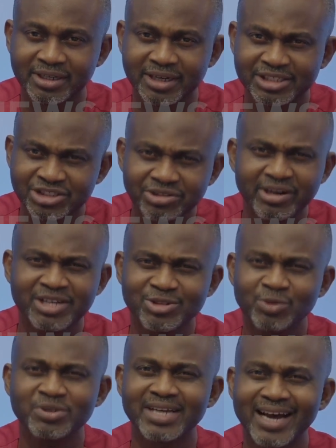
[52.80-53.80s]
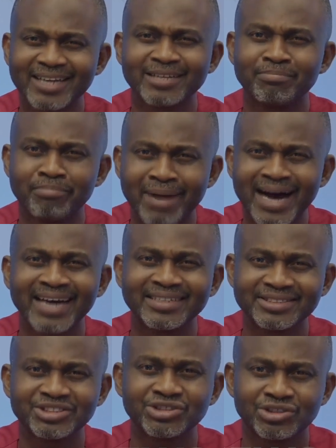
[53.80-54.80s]
Nigeria has always had a bad
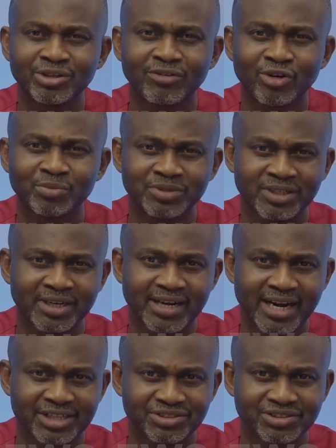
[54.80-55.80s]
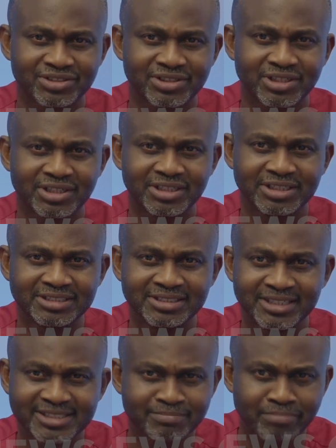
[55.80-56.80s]
history of communal clashes,
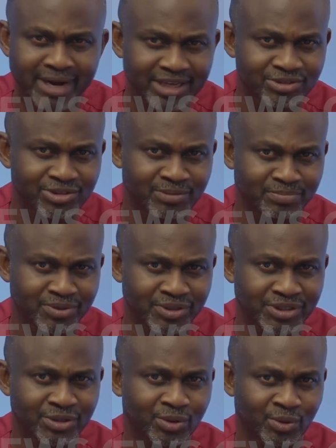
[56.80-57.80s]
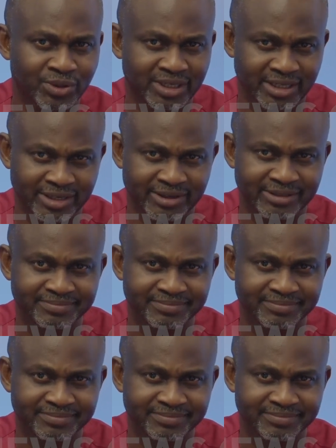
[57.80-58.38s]
dating back to the pre-colonial era.